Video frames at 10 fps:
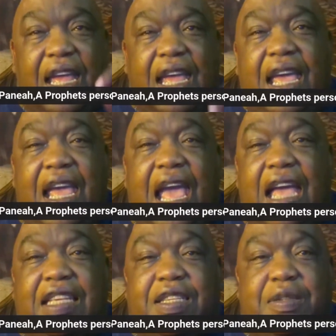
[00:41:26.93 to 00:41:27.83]
He
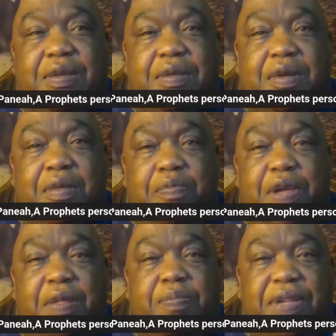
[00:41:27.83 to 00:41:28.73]
has
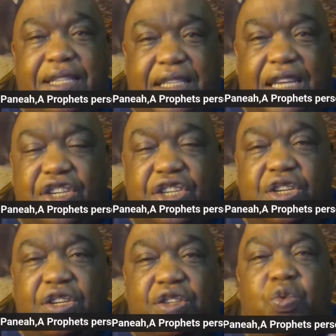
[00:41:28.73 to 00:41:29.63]
been
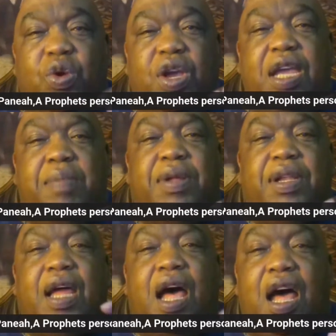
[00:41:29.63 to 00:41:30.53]
positioned to where he
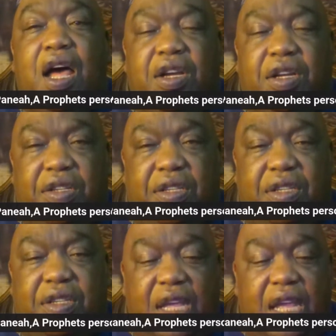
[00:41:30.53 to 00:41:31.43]

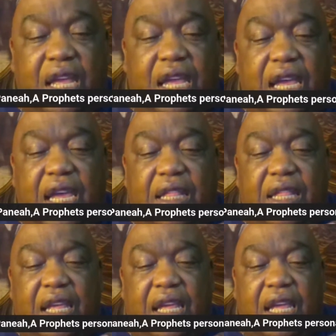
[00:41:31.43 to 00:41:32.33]
belongs in
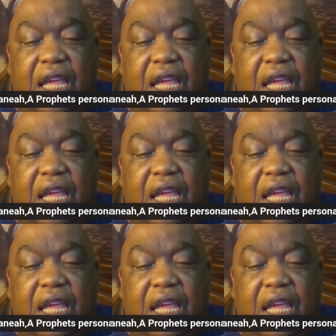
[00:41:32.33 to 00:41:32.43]
the